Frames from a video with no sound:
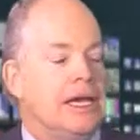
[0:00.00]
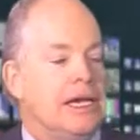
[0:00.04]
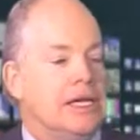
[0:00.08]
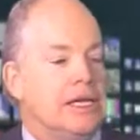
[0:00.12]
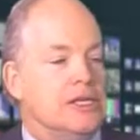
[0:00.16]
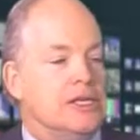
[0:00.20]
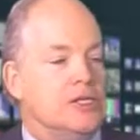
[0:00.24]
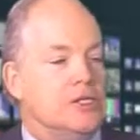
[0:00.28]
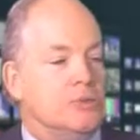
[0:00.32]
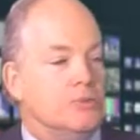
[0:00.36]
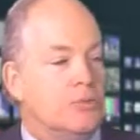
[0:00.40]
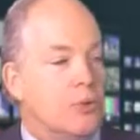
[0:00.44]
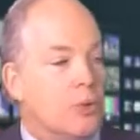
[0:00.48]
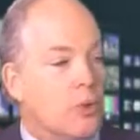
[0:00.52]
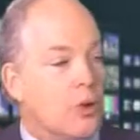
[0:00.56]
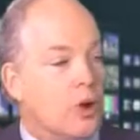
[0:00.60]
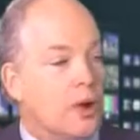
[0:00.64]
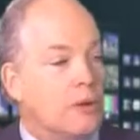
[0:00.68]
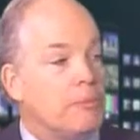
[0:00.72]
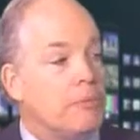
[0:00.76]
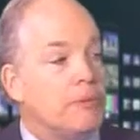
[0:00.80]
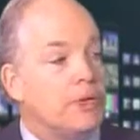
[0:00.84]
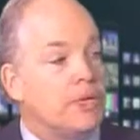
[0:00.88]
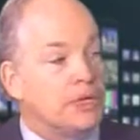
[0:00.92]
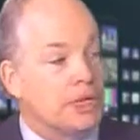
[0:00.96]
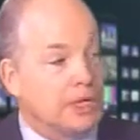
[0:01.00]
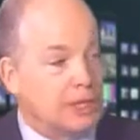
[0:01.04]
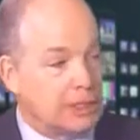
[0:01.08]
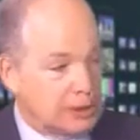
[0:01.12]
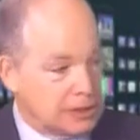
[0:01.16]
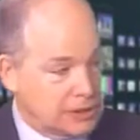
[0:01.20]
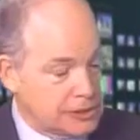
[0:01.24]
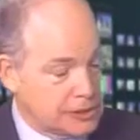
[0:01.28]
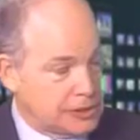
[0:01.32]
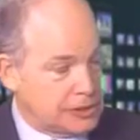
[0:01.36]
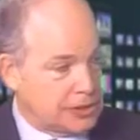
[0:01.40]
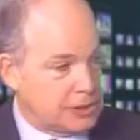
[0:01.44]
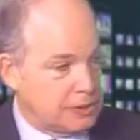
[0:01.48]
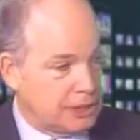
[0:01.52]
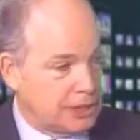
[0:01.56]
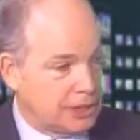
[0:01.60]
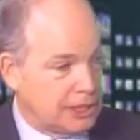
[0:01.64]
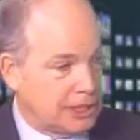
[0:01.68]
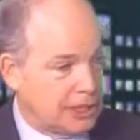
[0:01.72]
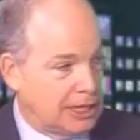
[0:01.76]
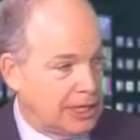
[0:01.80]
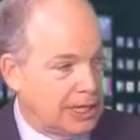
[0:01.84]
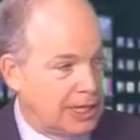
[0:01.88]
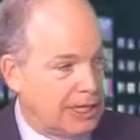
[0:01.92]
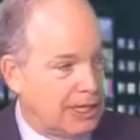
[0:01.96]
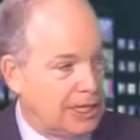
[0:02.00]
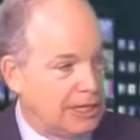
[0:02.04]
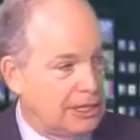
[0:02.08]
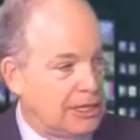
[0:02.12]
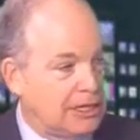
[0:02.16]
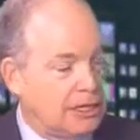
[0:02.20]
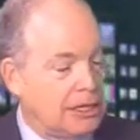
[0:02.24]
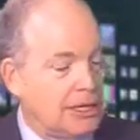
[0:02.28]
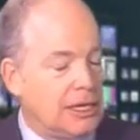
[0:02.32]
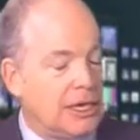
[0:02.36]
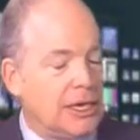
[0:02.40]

is more political stability